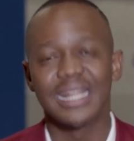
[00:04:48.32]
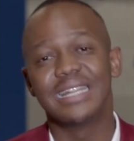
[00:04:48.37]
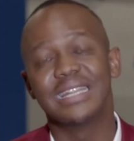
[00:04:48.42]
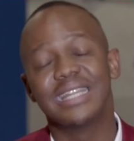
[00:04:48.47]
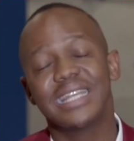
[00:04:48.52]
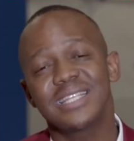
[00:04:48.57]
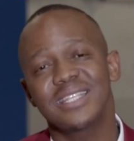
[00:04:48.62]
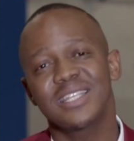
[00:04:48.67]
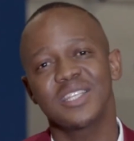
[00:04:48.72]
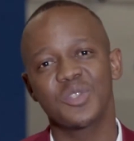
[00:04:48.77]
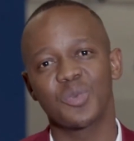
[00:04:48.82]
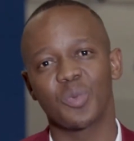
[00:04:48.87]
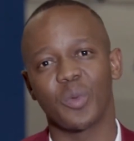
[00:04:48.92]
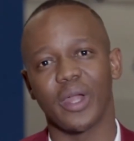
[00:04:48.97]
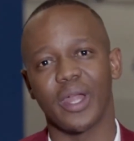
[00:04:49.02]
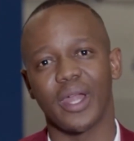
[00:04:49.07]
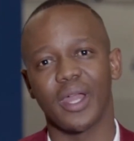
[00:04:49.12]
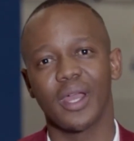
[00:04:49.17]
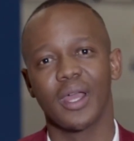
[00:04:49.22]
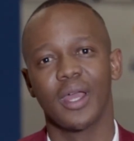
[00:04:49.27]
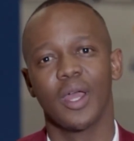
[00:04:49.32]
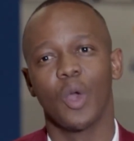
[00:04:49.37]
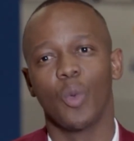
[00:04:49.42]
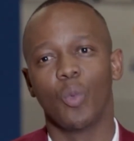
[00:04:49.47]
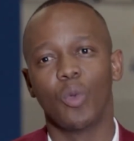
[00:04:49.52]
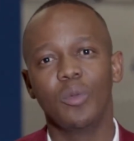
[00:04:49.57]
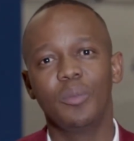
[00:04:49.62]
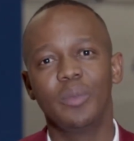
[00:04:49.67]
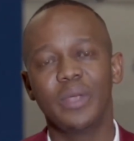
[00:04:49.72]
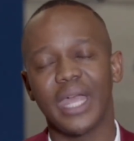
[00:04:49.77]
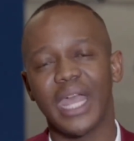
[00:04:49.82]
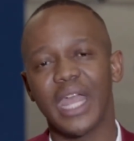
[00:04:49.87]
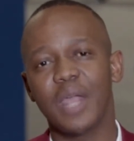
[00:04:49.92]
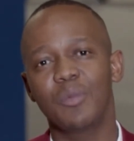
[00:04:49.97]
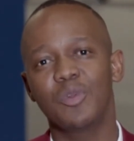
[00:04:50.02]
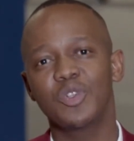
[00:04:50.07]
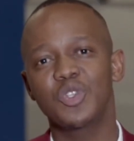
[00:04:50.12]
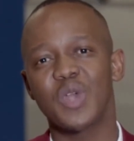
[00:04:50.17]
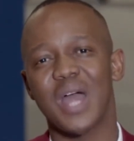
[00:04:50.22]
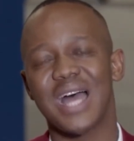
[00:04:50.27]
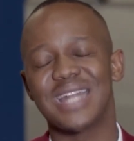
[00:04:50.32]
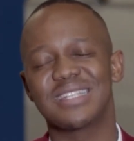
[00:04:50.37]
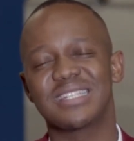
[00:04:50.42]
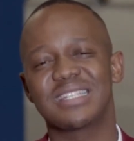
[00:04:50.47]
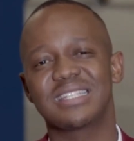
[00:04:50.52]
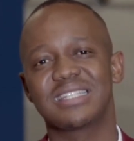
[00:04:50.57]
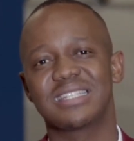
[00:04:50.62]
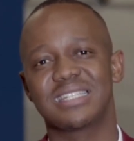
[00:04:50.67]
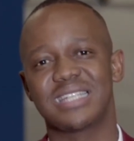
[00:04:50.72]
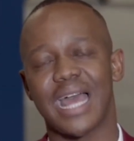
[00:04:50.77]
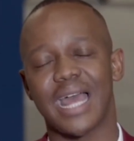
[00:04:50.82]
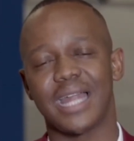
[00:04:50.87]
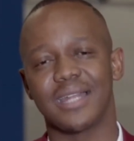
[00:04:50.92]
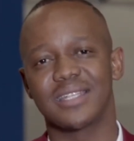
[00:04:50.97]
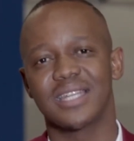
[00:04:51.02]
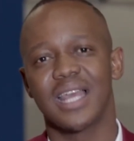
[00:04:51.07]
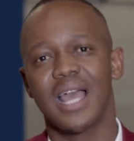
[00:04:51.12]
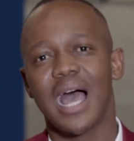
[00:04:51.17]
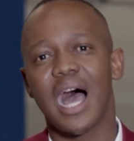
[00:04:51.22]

This is where we'll be able to understand